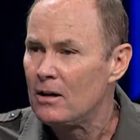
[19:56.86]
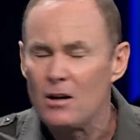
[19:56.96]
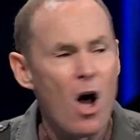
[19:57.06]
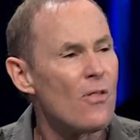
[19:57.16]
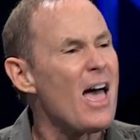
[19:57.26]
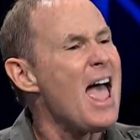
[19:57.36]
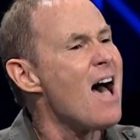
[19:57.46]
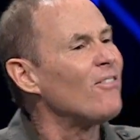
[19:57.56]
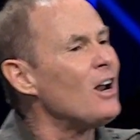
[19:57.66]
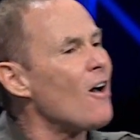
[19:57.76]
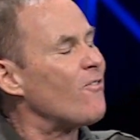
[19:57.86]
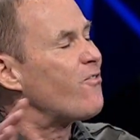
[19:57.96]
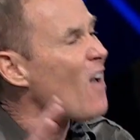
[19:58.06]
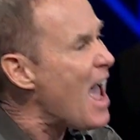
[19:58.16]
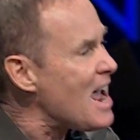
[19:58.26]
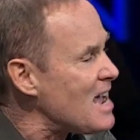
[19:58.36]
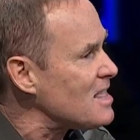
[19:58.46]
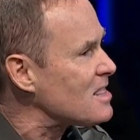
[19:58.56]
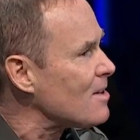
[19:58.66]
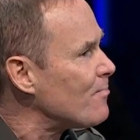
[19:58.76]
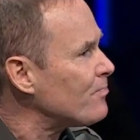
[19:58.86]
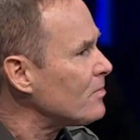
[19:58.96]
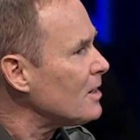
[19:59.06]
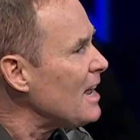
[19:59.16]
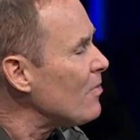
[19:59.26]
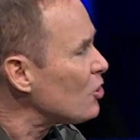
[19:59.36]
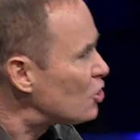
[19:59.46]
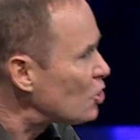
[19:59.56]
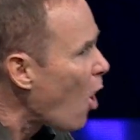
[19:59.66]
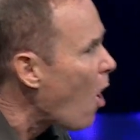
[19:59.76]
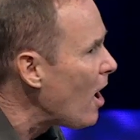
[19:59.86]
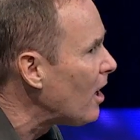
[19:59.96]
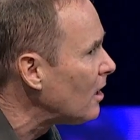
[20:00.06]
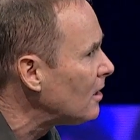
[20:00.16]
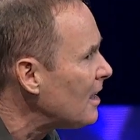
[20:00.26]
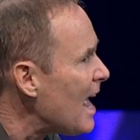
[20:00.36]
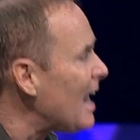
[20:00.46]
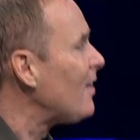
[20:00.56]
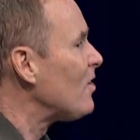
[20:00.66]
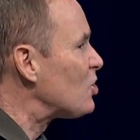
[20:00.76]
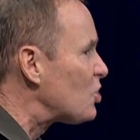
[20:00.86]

No, they have enough faith in the soil and in the